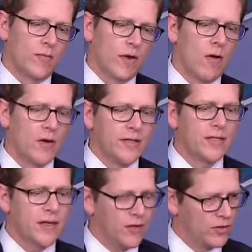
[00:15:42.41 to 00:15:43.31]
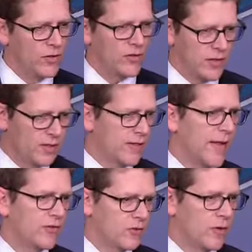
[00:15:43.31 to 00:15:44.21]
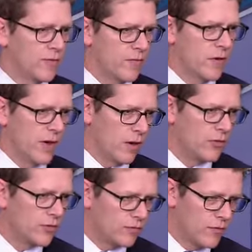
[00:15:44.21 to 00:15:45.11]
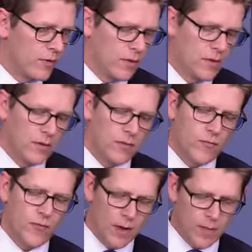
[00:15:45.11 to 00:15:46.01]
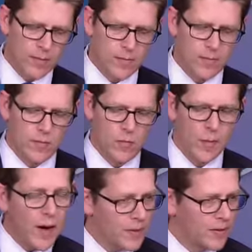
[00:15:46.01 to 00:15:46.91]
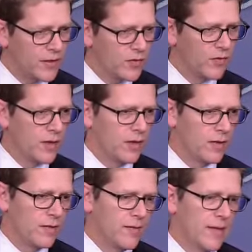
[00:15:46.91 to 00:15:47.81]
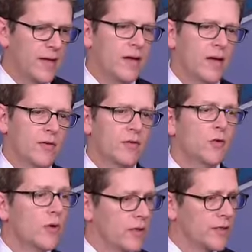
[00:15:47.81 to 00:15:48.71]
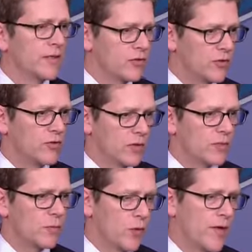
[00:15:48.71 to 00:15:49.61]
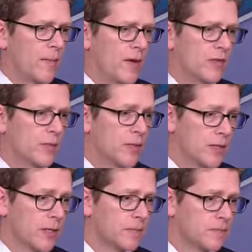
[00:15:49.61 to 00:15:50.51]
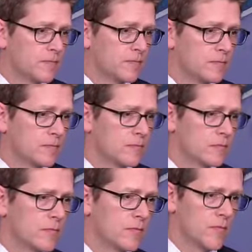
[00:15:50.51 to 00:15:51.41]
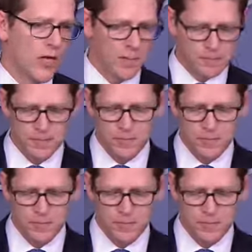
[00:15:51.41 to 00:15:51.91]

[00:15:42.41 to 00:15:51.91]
there are indications in these last 24 hours from Republicans of a new willingness to explore that possibility. John.